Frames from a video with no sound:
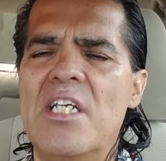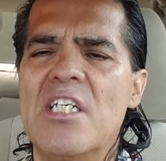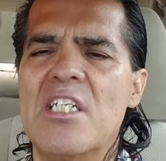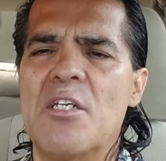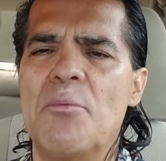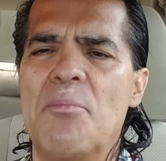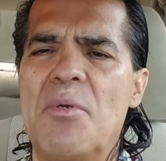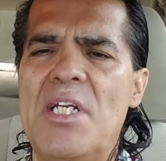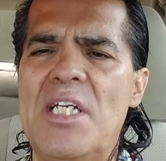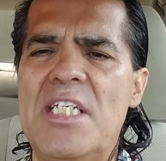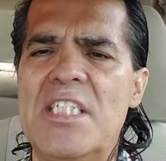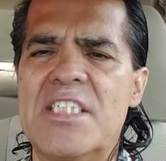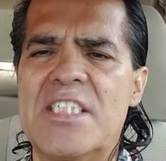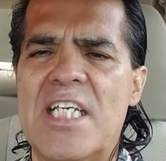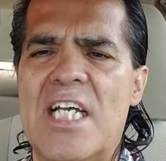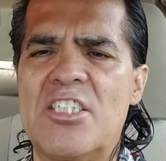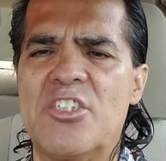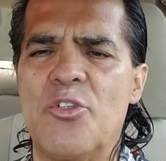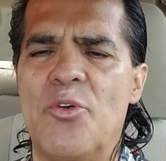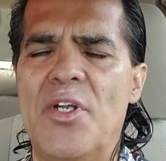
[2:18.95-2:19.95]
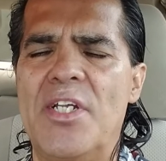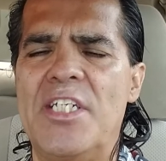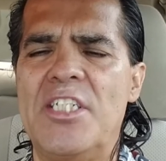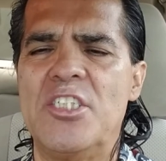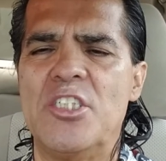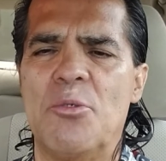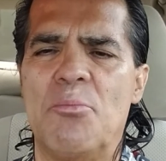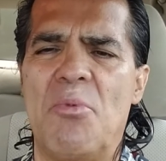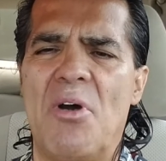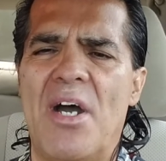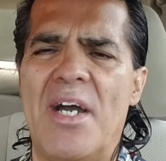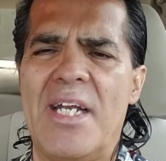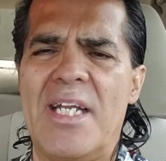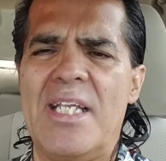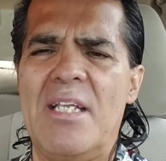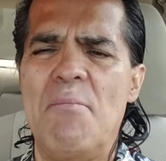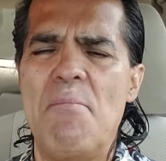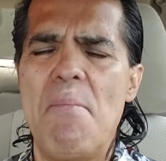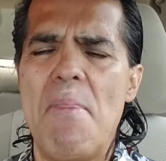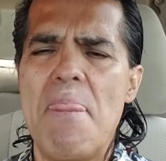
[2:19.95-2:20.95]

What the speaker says: completely saturating your body,